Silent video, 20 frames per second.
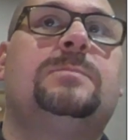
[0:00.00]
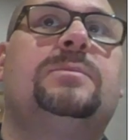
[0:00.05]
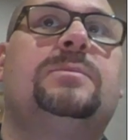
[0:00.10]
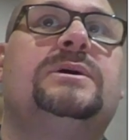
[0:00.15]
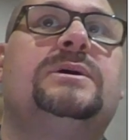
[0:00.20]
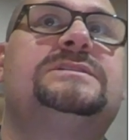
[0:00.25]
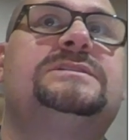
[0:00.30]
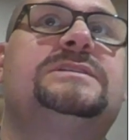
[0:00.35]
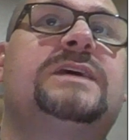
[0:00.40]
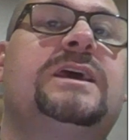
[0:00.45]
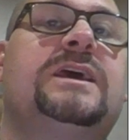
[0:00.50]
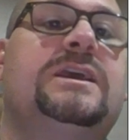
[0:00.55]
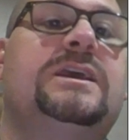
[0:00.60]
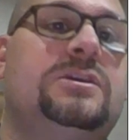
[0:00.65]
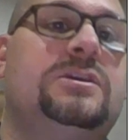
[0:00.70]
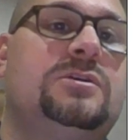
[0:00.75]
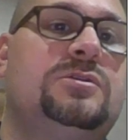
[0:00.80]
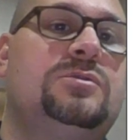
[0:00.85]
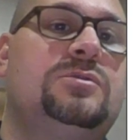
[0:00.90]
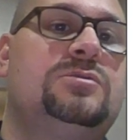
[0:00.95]
But say
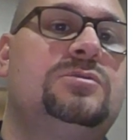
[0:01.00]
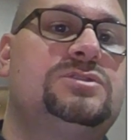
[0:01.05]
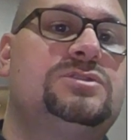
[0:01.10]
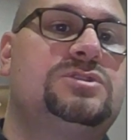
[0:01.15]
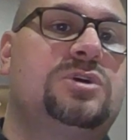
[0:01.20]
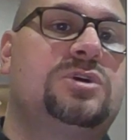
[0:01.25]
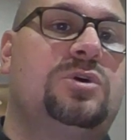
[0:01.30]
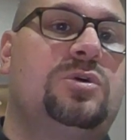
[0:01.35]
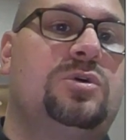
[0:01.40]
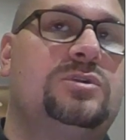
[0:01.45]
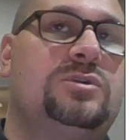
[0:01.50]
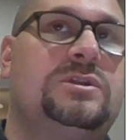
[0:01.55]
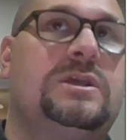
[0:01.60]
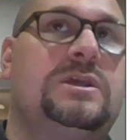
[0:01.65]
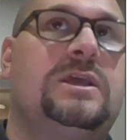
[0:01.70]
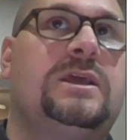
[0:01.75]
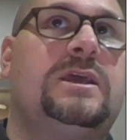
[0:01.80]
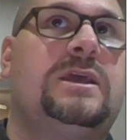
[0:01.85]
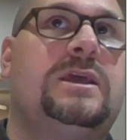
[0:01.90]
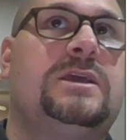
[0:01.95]
you sold
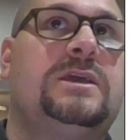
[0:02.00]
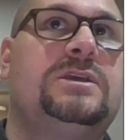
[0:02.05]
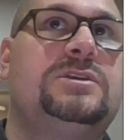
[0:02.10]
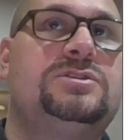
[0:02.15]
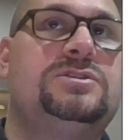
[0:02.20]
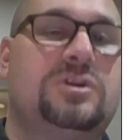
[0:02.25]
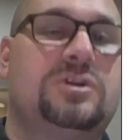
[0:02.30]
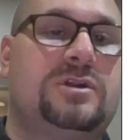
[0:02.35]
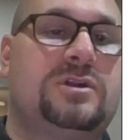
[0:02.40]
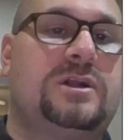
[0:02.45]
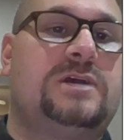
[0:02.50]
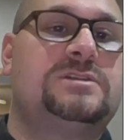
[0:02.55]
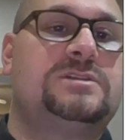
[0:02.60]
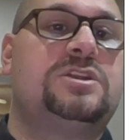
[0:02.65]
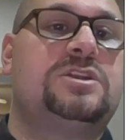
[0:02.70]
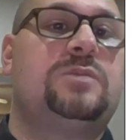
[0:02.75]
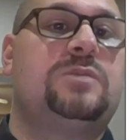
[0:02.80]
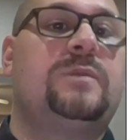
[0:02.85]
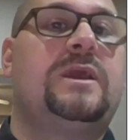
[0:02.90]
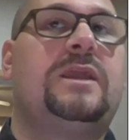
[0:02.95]
your house
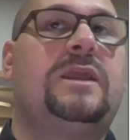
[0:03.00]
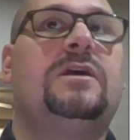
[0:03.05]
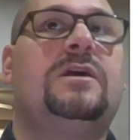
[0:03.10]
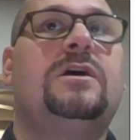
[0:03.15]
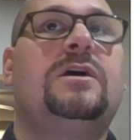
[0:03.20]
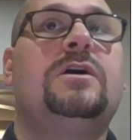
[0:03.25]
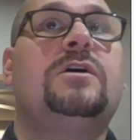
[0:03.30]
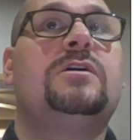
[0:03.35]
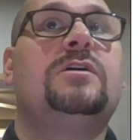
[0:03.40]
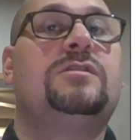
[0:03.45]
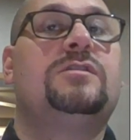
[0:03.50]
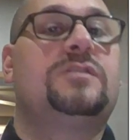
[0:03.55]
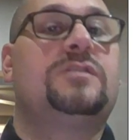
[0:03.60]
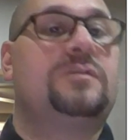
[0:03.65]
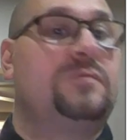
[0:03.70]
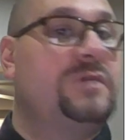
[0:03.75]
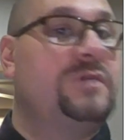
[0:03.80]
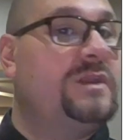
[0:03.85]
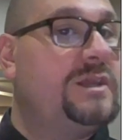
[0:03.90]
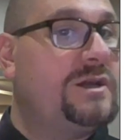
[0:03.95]
and you made
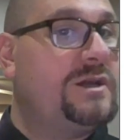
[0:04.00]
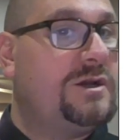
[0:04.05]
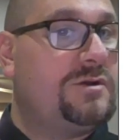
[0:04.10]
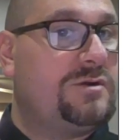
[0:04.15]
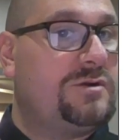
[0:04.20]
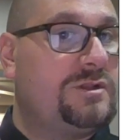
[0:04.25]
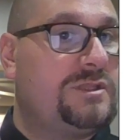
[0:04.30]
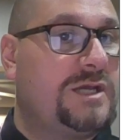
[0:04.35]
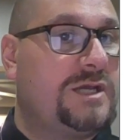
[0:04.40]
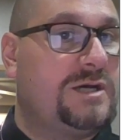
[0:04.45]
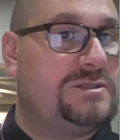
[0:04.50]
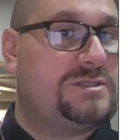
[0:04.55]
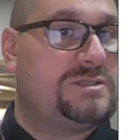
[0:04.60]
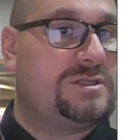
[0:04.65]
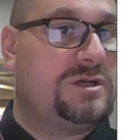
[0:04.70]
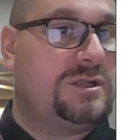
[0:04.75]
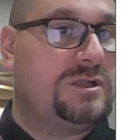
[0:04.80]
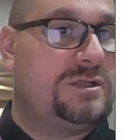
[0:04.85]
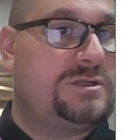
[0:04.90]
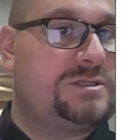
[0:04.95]

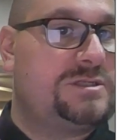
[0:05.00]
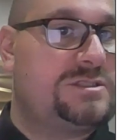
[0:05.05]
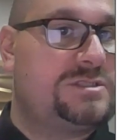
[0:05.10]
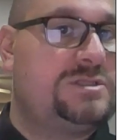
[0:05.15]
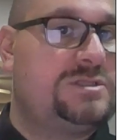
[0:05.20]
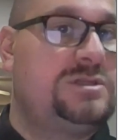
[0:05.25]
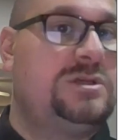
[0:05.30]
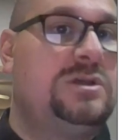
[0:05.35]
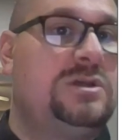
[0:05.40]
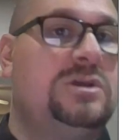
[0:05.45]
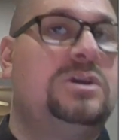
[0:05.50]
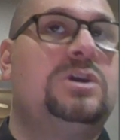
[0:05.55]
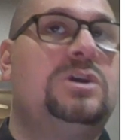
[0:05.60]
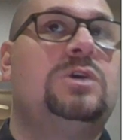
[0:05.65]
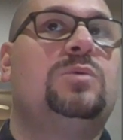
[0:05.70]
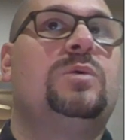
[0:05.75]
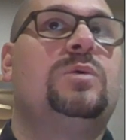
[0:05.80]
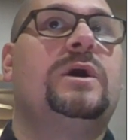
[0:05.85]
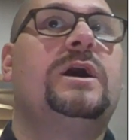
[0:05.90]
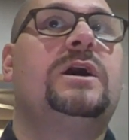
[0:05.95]
$300,000.
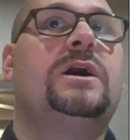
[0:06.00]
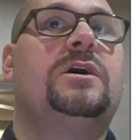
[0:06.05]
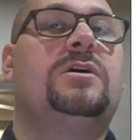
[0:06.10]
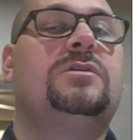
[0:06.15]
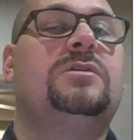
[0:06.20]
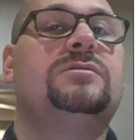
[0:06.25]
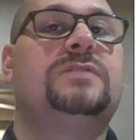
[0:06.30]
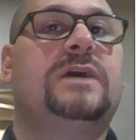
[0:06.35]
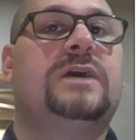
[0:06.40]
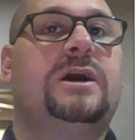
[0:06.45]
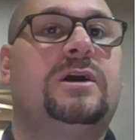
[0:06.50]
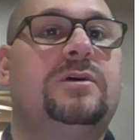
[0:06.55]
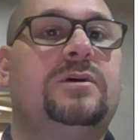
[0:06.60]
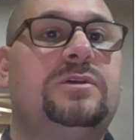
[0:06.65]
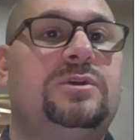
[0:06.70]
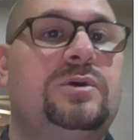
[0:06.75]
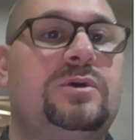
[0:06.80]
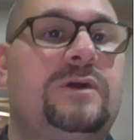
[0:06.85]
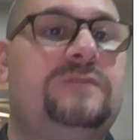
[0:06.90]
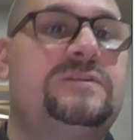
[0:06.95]
Well, now
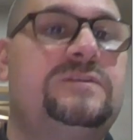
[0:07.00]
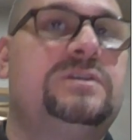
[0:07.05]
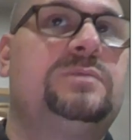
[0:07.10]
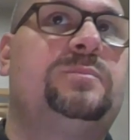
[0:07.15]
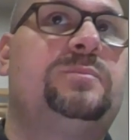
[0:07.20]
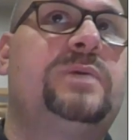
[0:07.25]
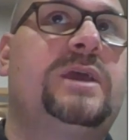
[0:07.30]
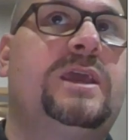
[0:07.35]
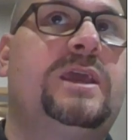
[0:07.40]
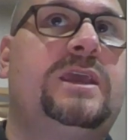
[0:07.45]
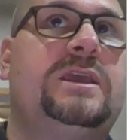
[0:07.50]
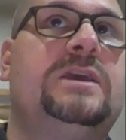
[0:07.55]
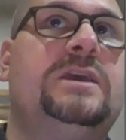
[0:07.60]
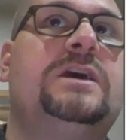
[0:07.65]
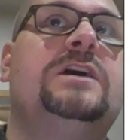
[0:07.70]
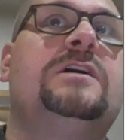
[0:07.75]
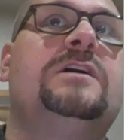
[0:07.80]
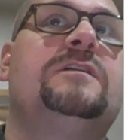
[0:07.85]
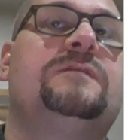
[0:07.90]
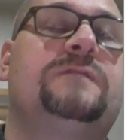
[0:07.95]
you have to pay
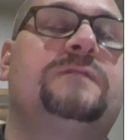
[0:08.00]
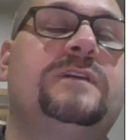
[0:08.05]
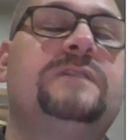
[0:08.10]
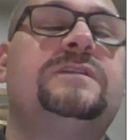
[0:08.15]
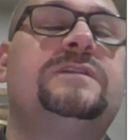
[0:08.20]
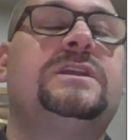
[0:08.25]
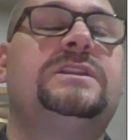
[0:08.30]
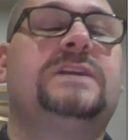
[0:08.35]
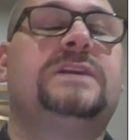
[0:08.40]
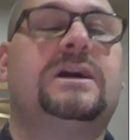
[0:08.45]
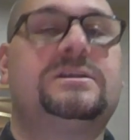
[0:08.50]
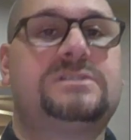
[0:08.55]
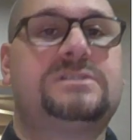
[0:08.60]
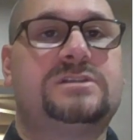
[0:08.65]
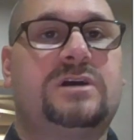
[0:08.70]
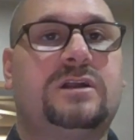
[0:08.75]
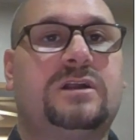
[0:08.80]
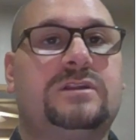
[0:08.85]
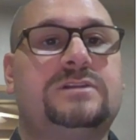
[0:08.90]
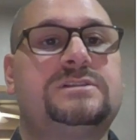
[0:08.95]

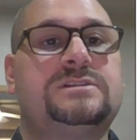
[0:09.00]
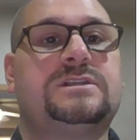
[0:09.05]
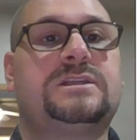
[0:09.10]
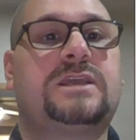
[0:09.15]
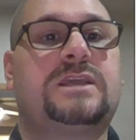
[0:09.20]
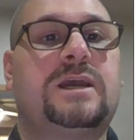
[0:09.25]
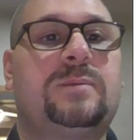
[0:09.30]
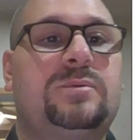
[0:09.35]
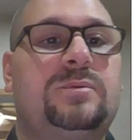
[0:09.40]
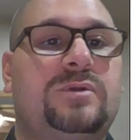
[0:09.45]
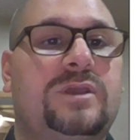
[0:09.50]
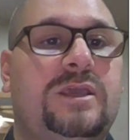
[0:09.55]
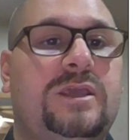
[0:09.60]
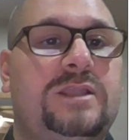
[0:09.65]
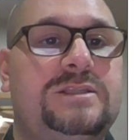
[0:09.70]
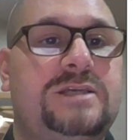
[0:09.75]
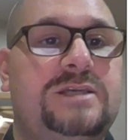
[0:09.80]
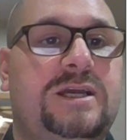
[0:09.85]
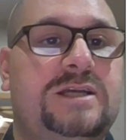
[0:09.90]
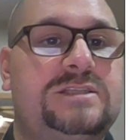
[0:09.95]
$50,000 in capital
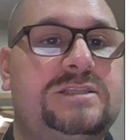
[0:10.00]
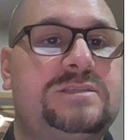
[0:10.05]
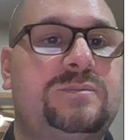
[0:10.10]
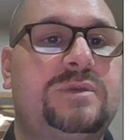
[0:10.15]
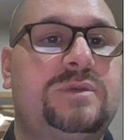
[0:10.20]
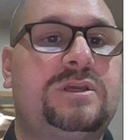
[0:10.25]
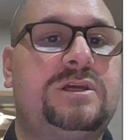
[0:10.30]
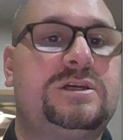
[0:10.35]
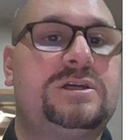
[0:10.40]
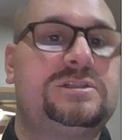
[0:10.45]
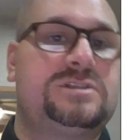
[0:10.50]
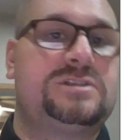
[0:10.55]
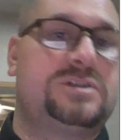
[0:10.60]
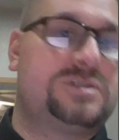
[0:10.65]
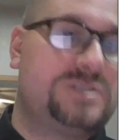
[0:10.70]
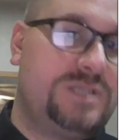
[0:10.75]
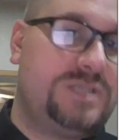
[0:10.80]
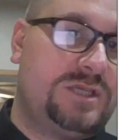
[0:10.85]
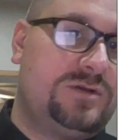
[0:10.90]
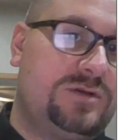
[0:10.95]
gain tax because you're
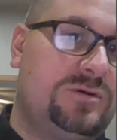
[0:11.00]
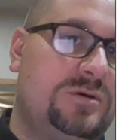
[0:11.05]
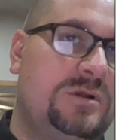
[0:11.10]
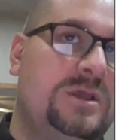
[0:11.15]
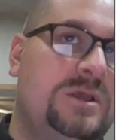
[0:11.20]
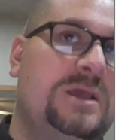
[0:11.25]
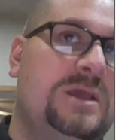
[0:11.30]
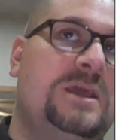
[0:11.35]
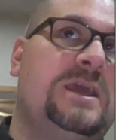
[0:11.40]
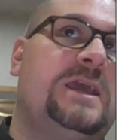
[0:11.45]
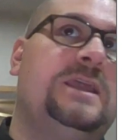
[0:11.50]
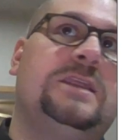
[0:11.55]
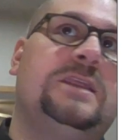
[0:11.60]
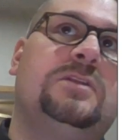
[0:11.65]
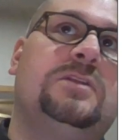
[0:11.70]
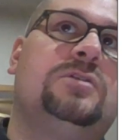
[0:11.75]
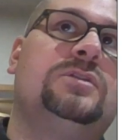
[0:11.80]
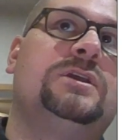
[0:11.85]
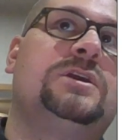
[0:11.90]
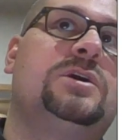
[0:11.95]
single, and
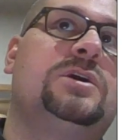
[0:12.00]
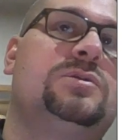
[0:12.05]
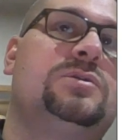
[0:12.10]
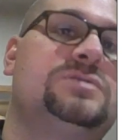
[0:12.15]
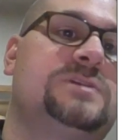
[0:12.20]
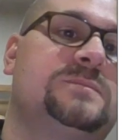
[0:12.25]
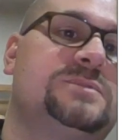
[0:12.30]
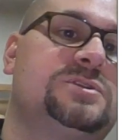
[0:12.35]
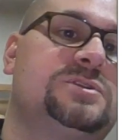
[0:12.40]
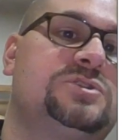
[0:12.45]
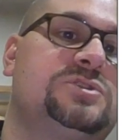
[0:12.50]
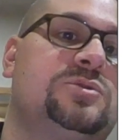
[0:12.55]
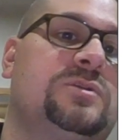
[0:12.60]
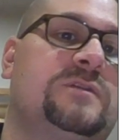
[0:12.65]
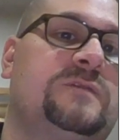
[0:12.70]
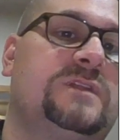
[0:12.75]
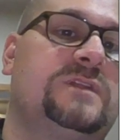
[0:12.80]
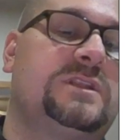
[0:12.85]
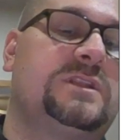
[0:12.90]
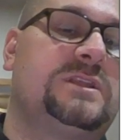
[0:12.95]
it only goes up to
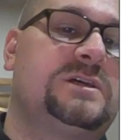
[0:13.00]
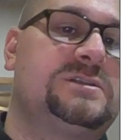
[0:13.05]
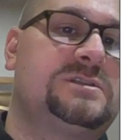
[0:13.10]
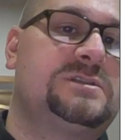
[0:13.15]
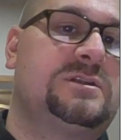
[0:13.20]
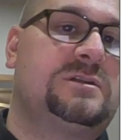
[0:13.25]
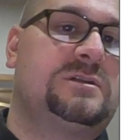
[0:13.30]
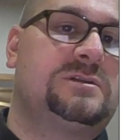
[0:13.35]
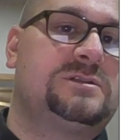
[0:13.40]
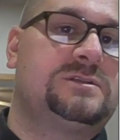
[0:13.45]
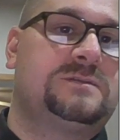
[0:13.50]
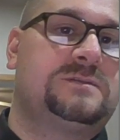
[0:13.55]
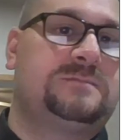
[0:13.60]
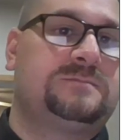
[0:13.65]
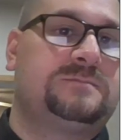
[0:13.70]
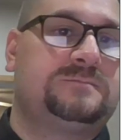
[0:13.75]
$250,000.